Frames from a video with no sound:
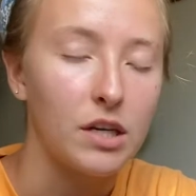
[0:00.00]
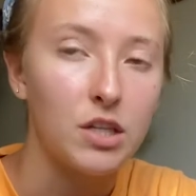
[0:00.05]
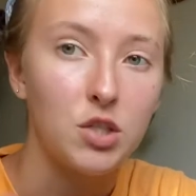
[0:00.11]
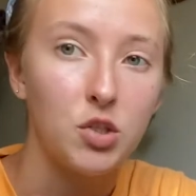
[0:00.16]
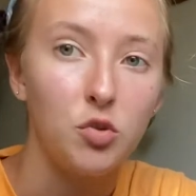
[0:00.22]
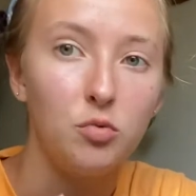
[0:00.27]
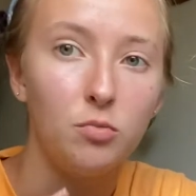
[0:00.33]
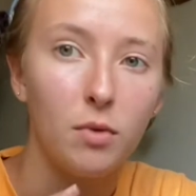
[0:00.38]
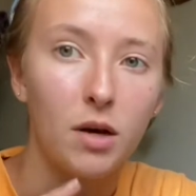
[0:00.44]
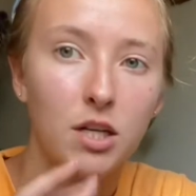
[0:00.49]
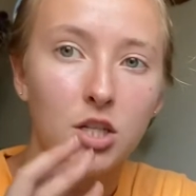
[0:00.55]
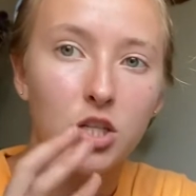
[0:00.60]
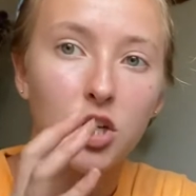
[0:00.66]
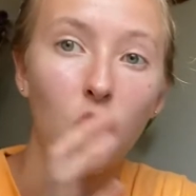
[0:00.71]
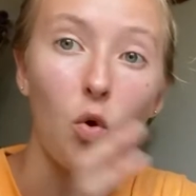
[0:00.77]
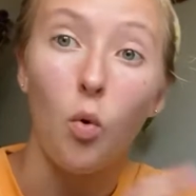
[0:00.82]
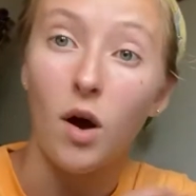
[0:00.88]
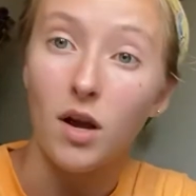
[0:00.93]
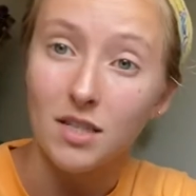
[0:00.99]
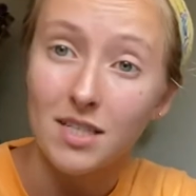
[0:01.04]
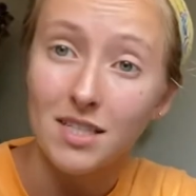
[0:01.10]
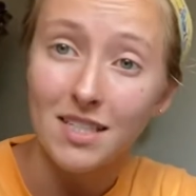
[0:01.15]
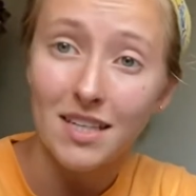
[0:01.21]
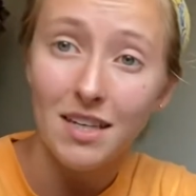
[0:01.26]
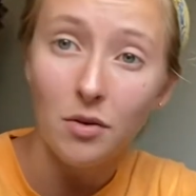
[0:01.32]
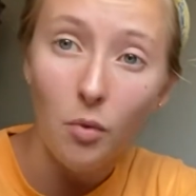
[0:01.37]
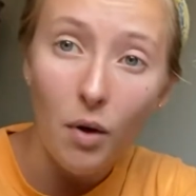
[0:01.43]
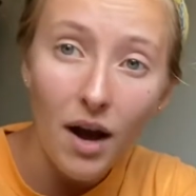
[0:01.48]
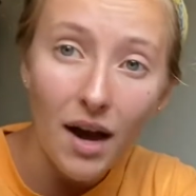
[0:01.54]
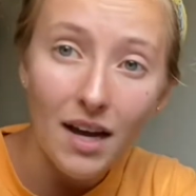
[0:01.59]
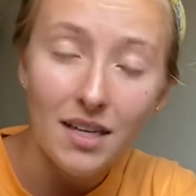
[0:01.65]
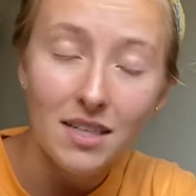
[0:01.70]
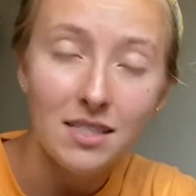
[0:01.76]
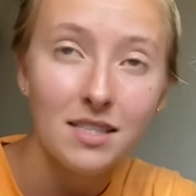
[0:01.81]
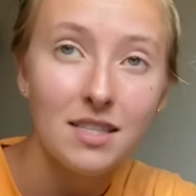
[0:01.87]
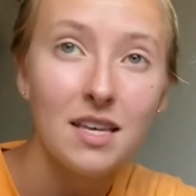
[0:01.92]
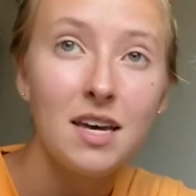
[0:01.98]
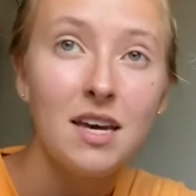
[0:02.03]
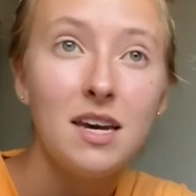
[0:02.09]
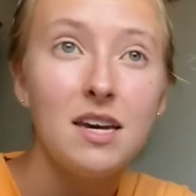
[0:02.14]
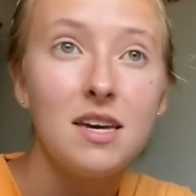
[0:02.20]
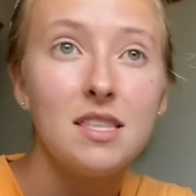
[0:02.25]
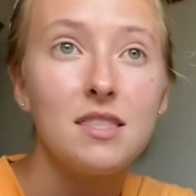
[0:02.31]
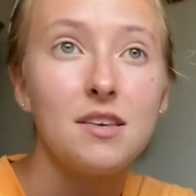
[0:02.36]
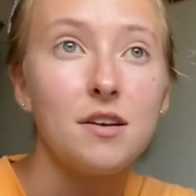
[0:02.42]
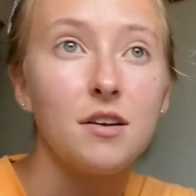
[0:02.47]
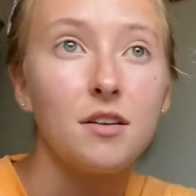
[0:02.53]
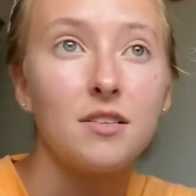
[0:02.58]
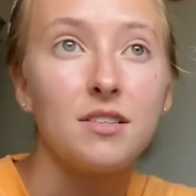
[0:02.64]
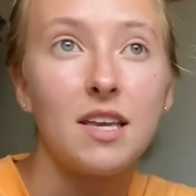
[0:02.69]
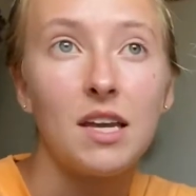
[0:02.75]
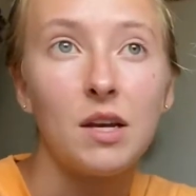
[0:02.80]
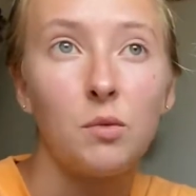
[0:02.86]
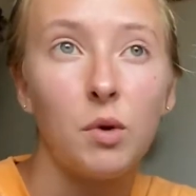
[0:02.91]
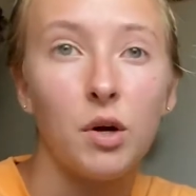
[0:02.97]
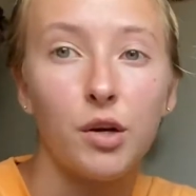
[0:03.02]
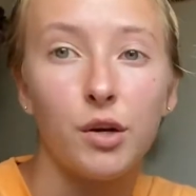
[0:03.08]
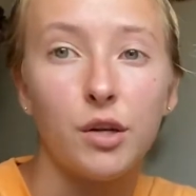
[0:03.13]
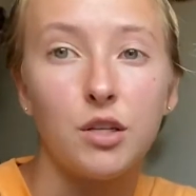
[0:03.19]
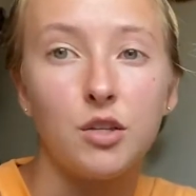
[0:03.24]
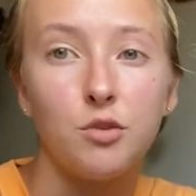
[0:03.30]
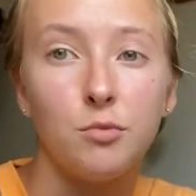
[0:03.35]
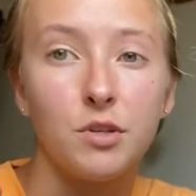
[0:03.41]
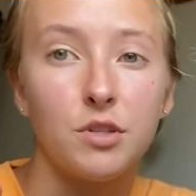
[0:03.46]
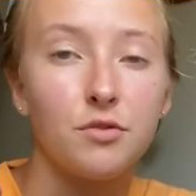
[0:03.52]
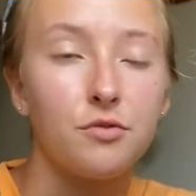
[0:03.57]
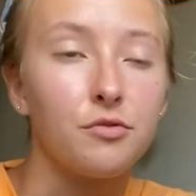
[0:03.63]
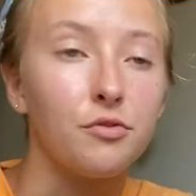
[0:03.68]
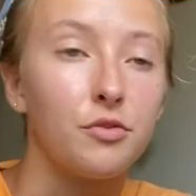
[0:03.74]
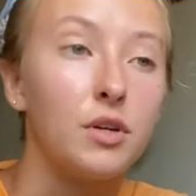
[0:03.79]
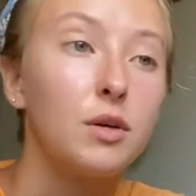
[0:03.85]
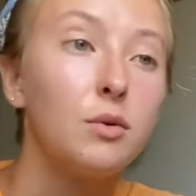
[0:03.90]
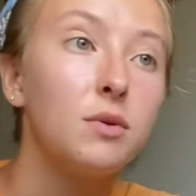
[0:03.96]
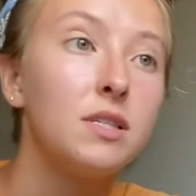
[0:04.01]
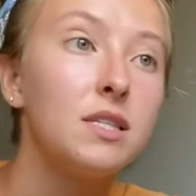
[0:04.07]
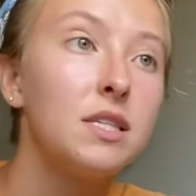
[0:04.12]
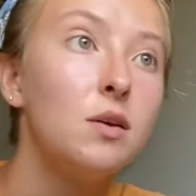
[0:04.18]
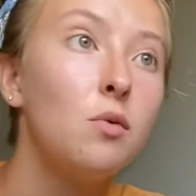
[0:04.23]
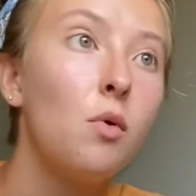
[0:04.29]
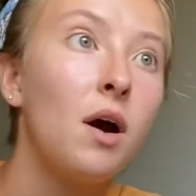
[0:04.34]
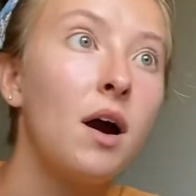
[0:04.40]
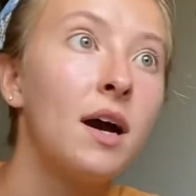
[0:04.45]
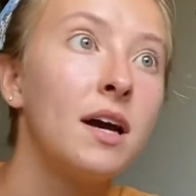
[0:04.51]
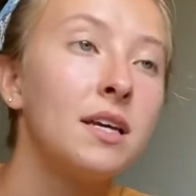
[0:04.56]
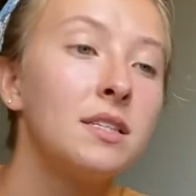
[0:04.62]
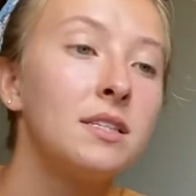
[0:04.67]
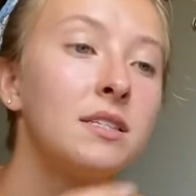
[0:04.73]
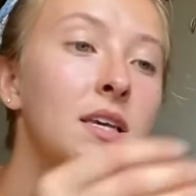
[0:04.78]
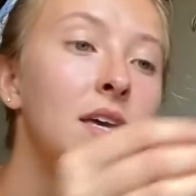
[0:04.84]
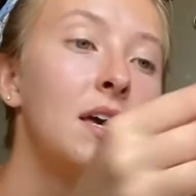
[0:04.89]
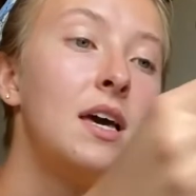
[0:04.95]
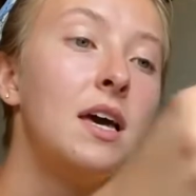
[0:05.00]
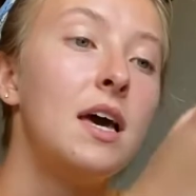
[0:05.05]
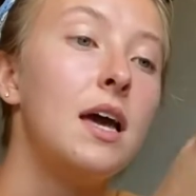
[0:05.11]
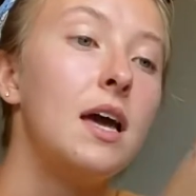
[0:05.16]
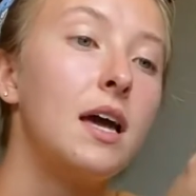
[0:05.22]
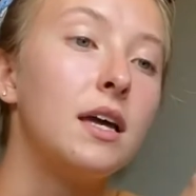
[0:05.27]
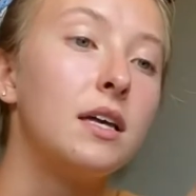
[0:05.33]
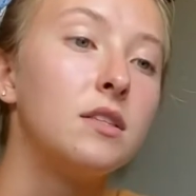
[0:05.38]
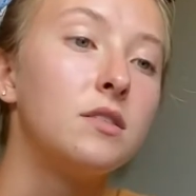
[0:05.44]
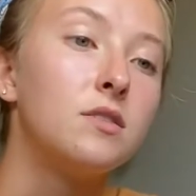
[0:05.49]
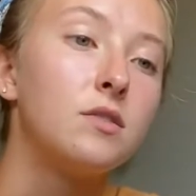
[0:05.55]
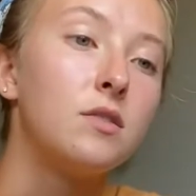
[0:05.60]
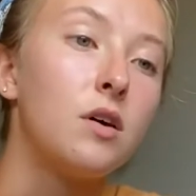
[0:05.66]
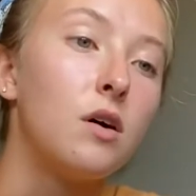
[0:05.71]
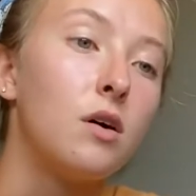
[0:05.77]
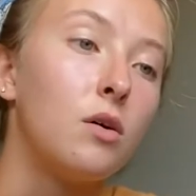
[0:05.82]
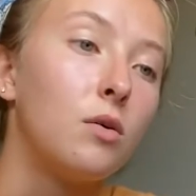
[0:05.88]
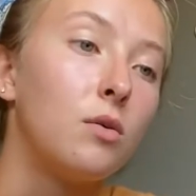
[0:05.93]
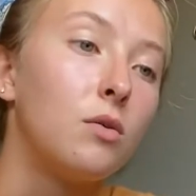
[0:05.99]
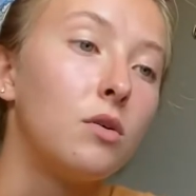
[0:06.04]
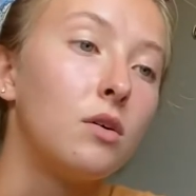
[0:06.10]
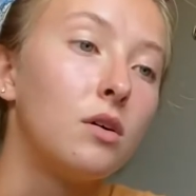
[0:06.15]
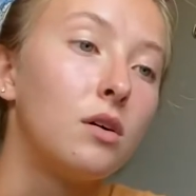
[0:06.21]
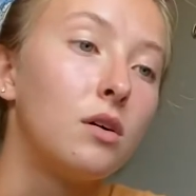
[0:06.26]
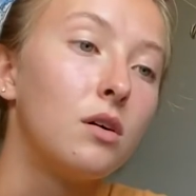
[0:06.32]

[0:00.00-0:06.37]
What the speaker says: too much quantity wise. They're saying watering too much frequency wise. And so,